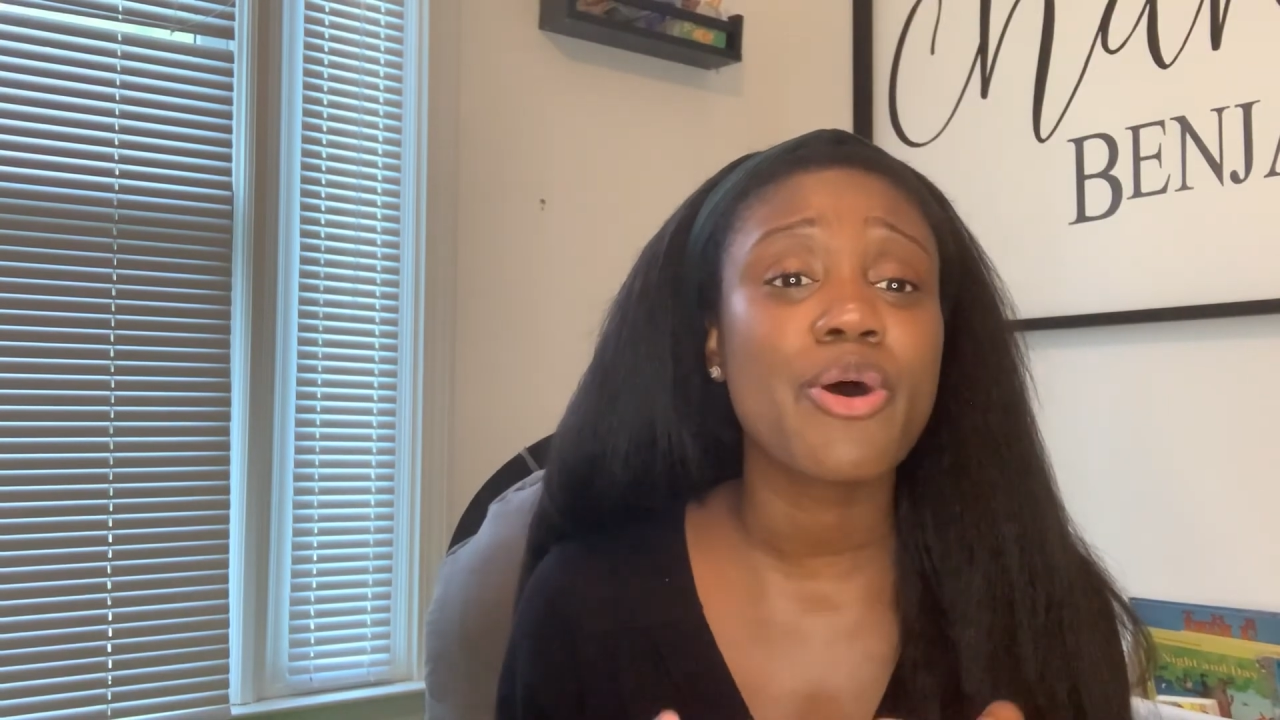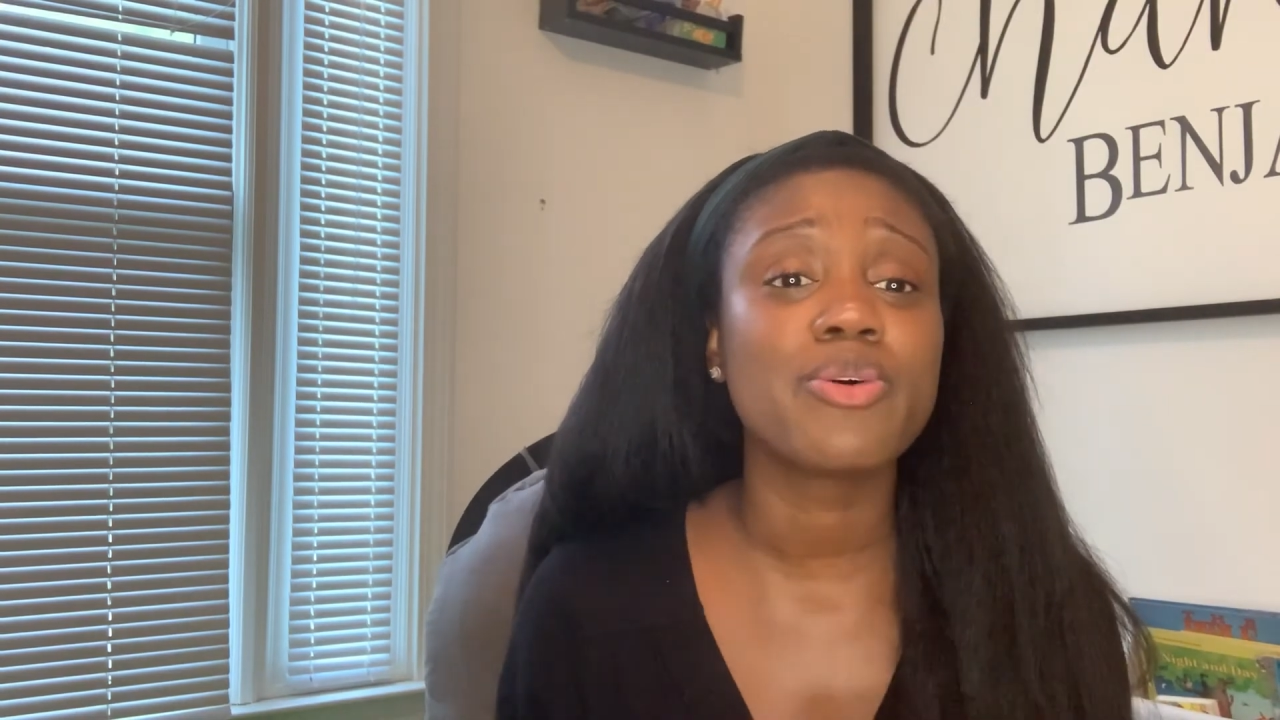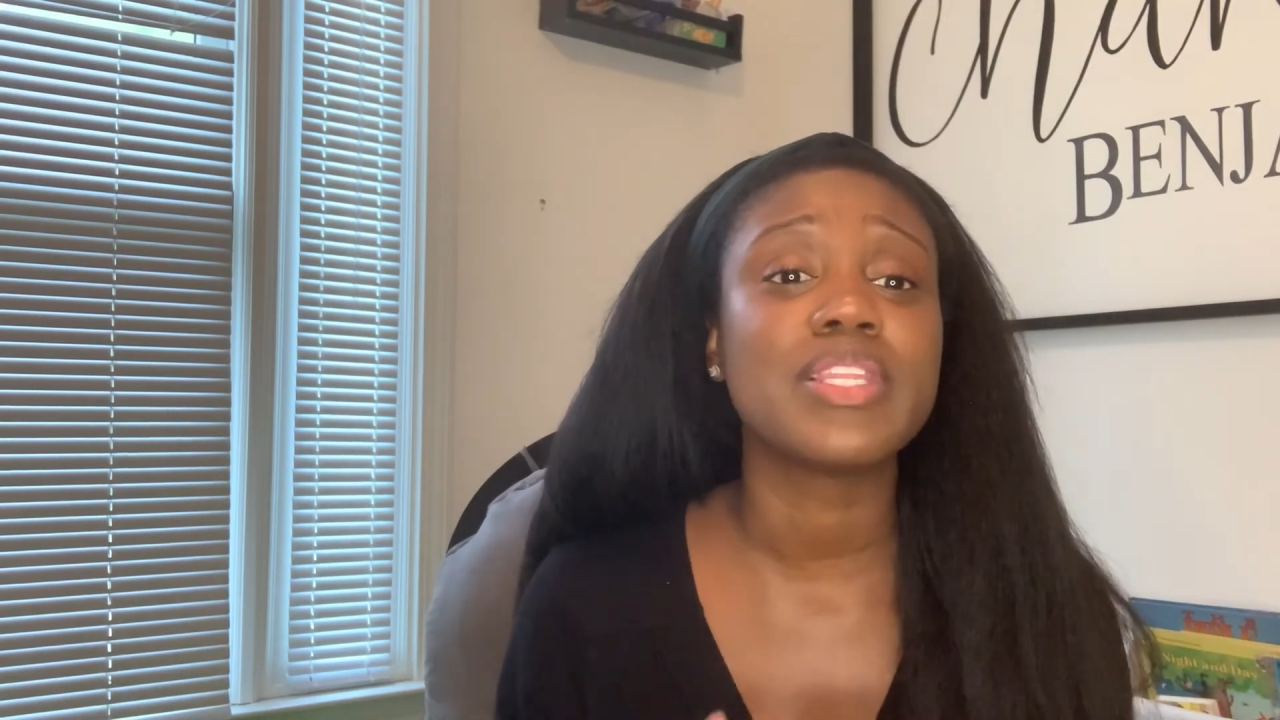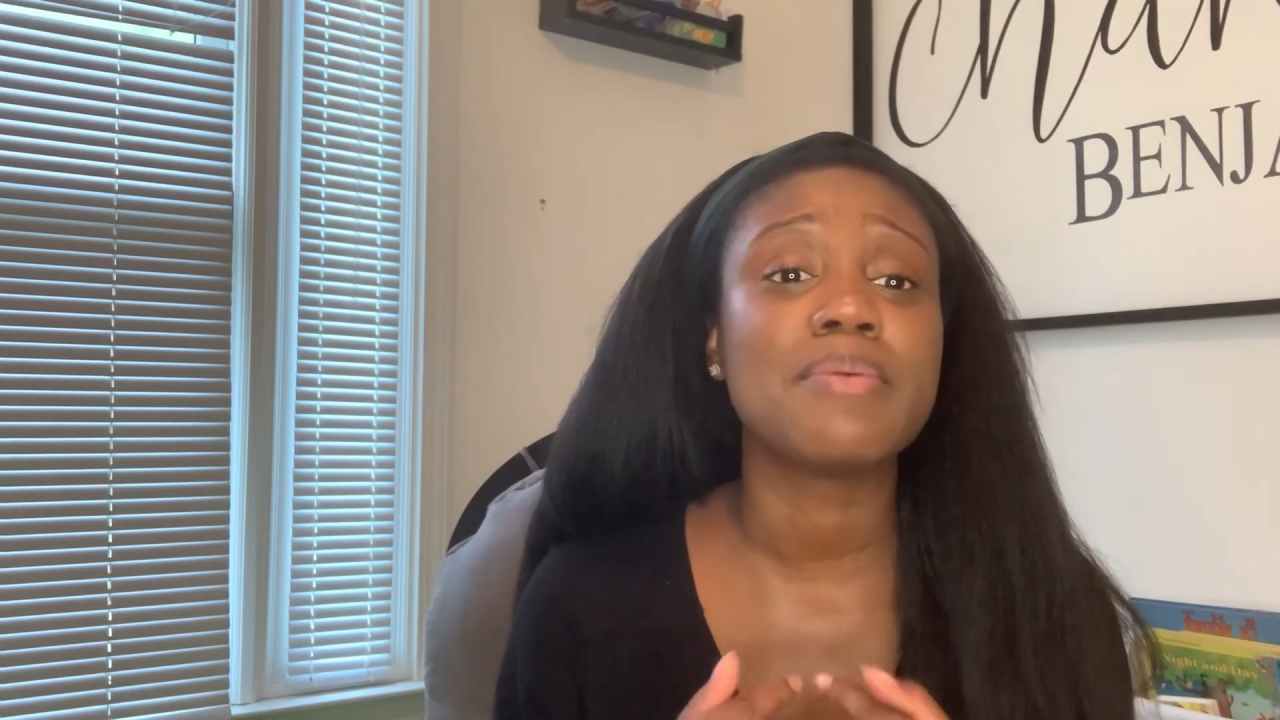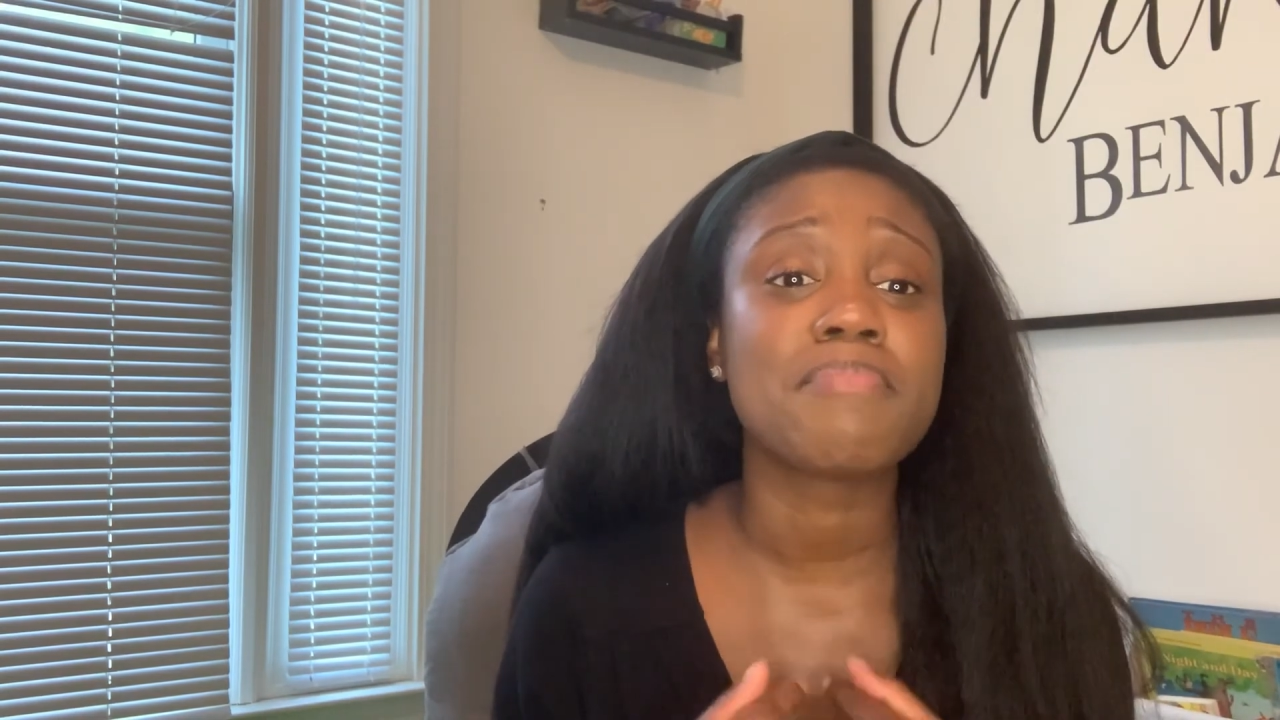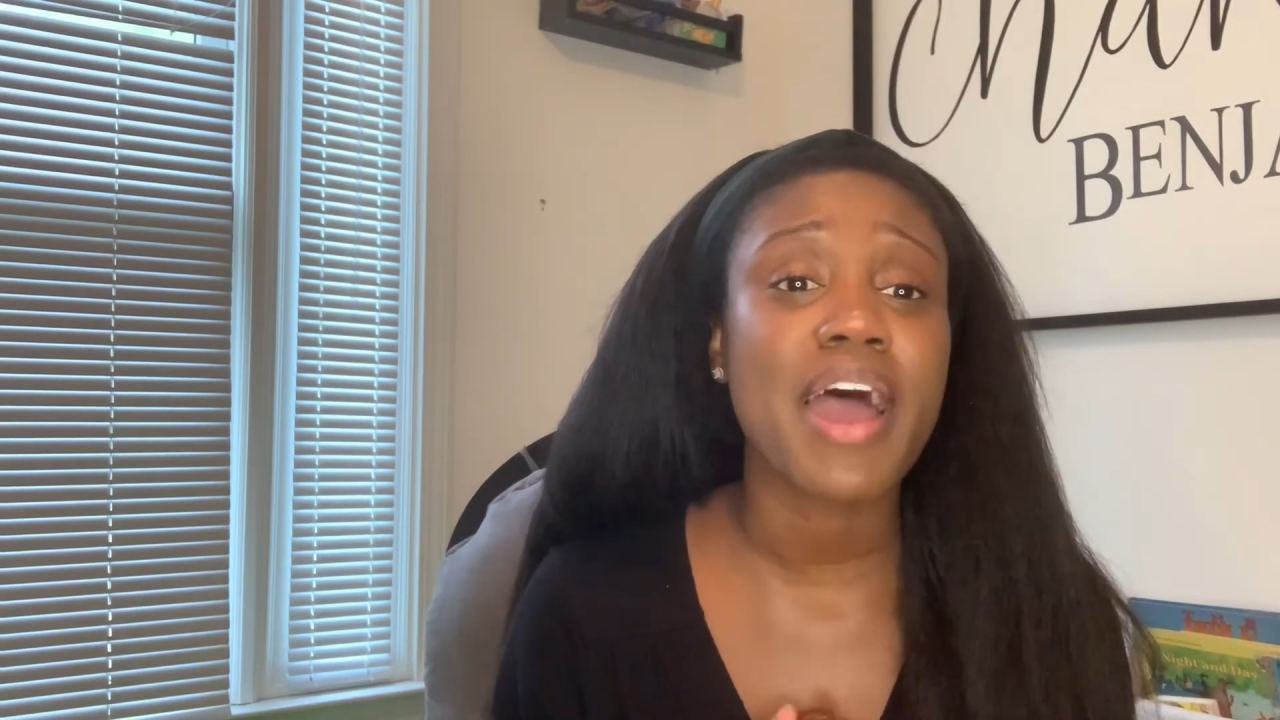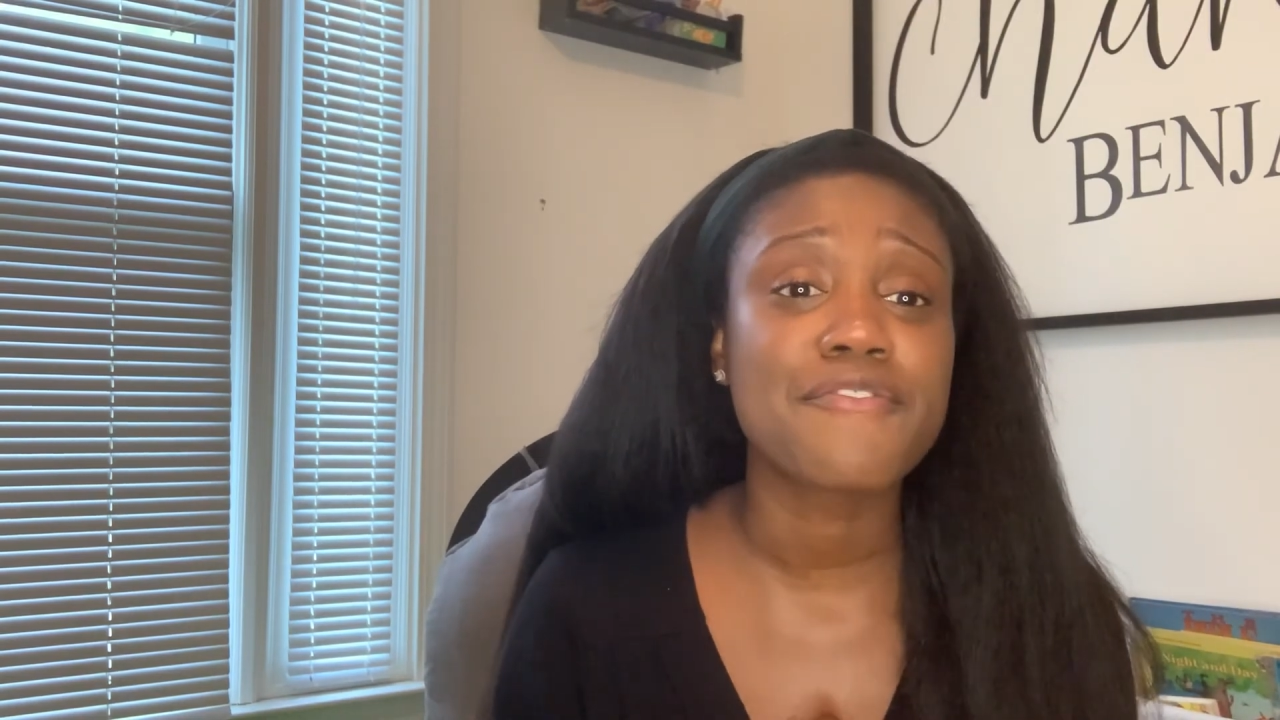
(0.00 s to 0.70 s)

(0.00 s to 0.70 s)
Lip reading: only my